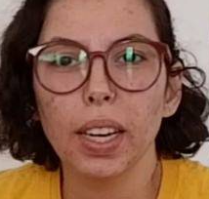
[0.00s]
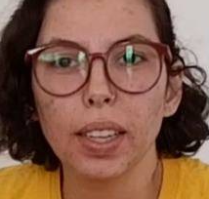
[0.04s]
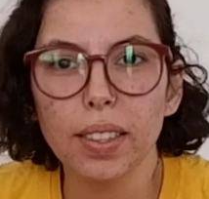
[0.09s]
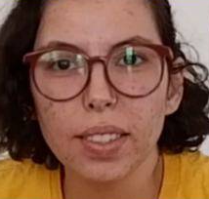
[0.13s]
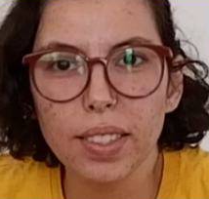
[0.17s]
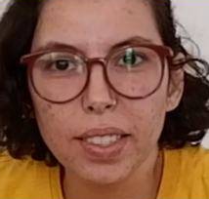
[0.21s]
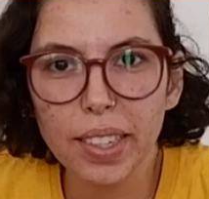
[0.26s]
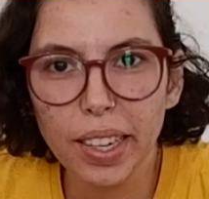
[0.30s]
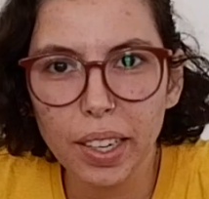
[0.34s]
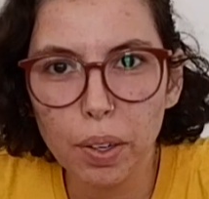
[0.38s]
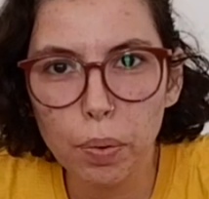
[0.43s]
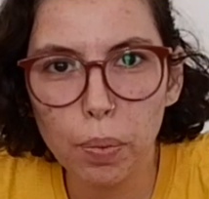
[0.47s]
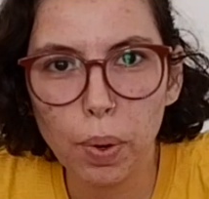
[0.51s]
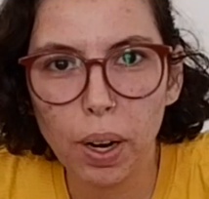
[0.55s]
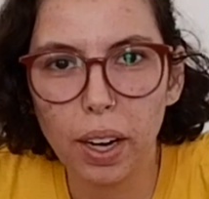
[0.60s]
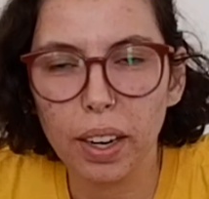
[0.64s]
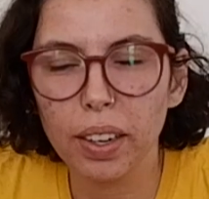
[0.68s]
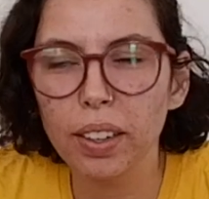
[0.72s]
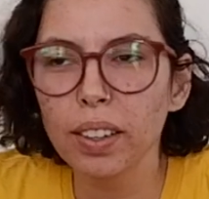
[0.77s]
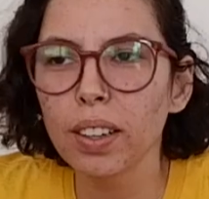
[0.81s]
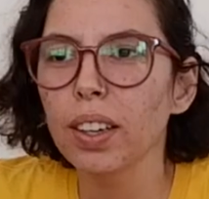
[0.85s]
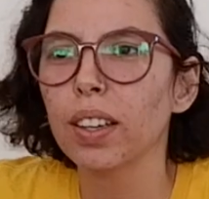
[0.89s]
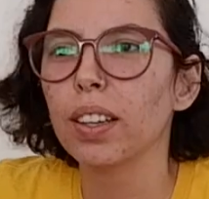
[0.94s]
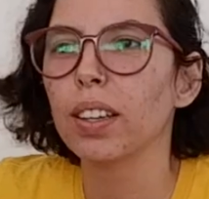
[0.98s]
it's day
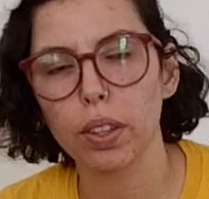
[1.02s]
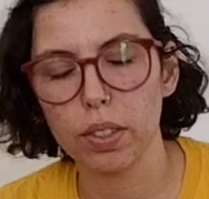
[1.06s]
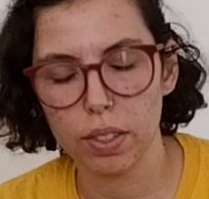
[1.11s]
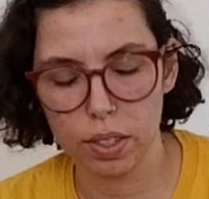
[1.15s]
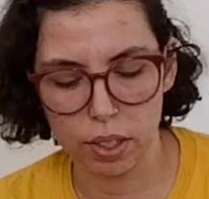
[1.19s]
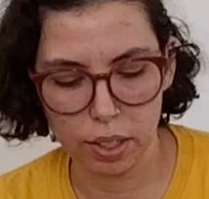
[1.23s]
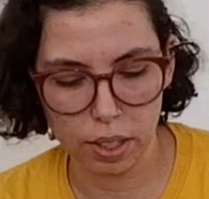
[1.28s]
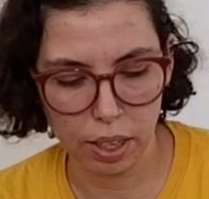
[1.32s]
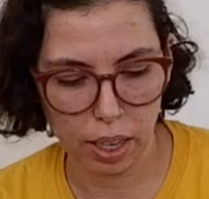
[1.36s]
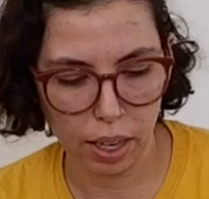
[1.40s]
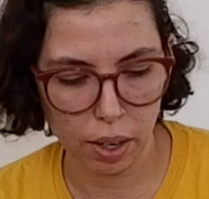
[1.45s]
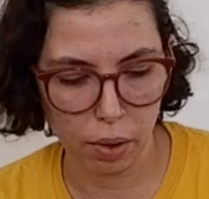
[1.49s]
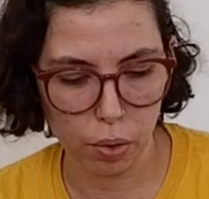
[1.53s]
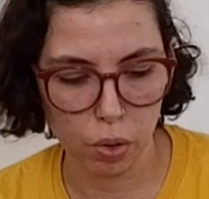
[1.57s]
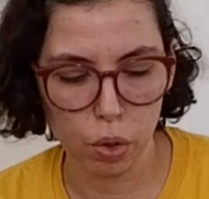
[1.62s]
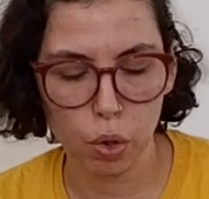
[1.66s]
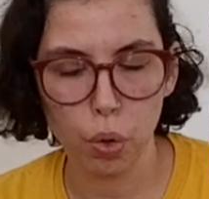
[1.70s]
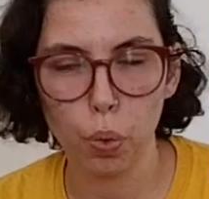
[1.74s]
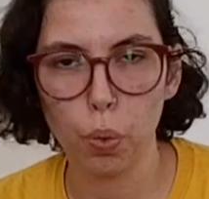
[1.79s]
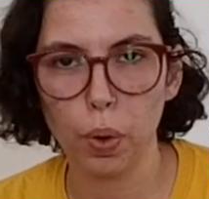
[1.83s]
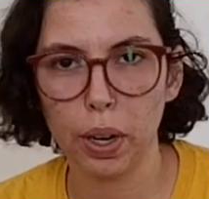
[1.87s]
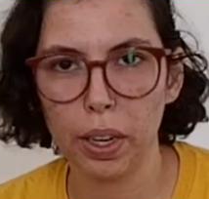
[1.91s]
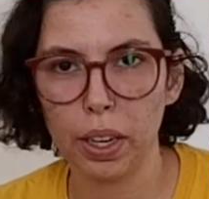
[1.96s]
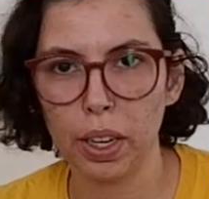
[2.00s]
one. It's now
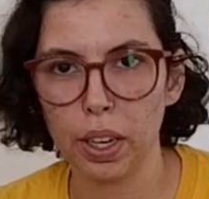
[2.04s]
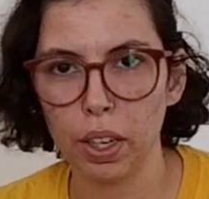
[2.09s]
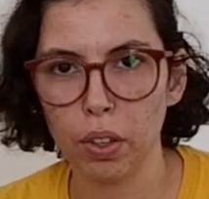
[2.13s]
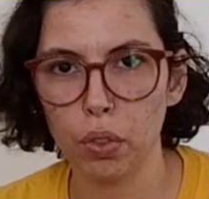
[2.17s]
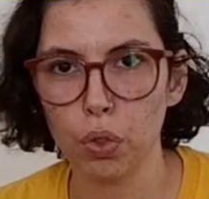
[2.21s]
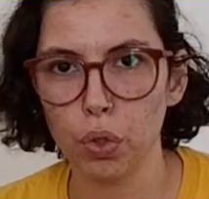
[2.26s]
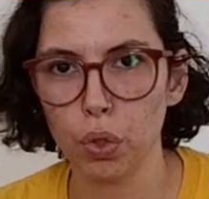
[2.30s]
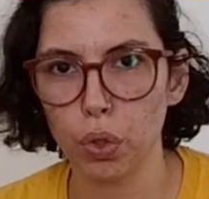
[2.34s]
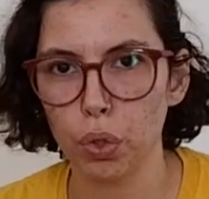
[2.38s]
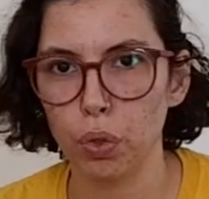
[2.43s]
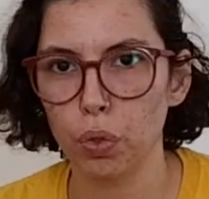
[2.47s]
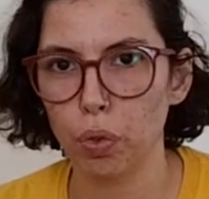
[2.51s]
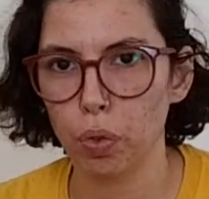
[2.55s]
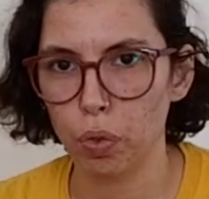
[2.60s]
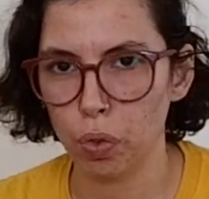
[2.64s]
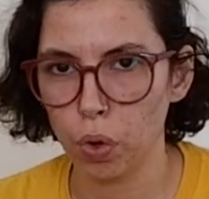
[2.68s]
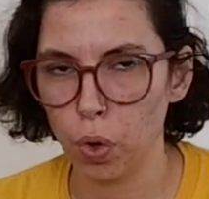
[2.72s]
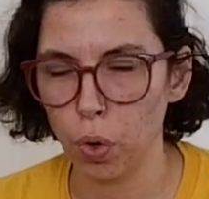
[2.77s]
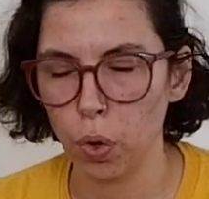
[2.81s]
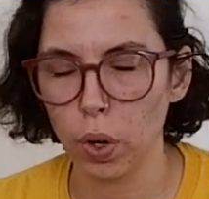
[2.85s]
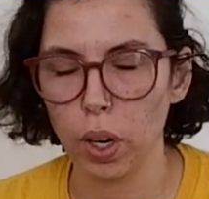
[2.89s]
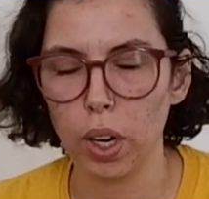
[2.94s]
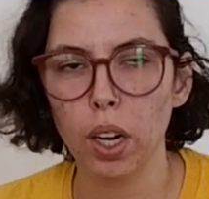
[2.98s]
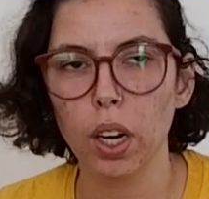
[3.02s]
20 to
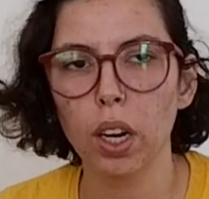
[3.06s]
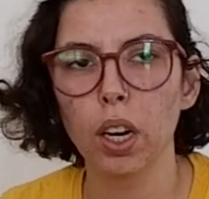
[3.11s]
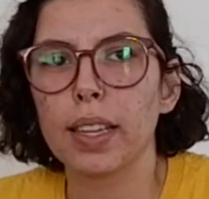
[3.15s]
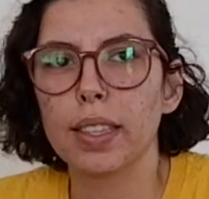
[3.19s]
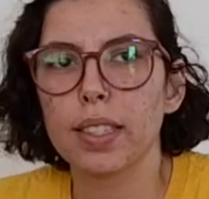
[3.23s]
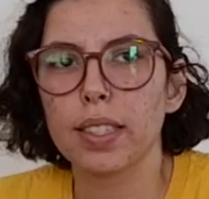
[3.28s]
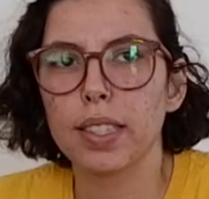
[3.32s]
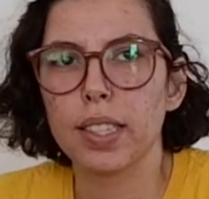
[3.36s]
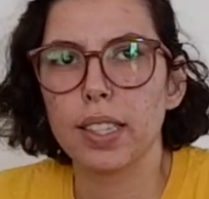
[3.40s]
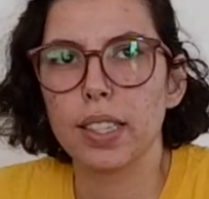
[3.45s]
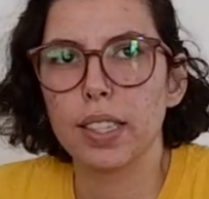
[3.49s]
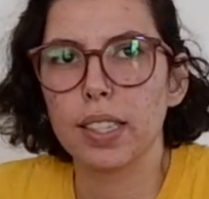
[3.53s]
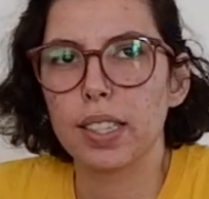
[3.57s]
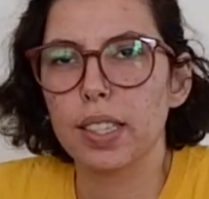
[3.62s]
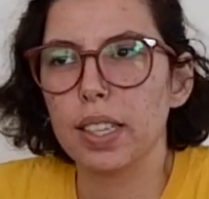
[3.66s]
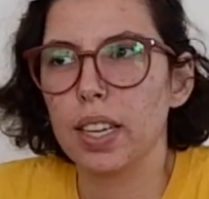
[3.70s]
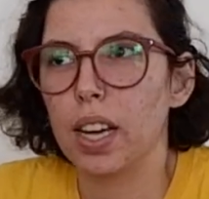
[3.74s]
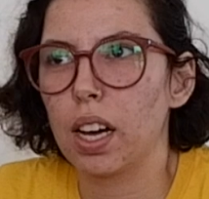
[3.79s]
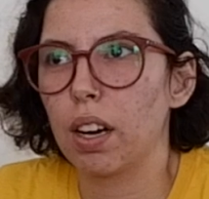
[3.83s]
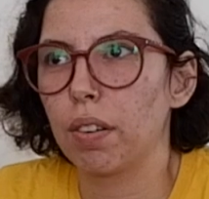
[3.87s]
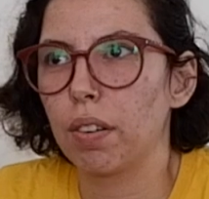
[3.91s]
4 in the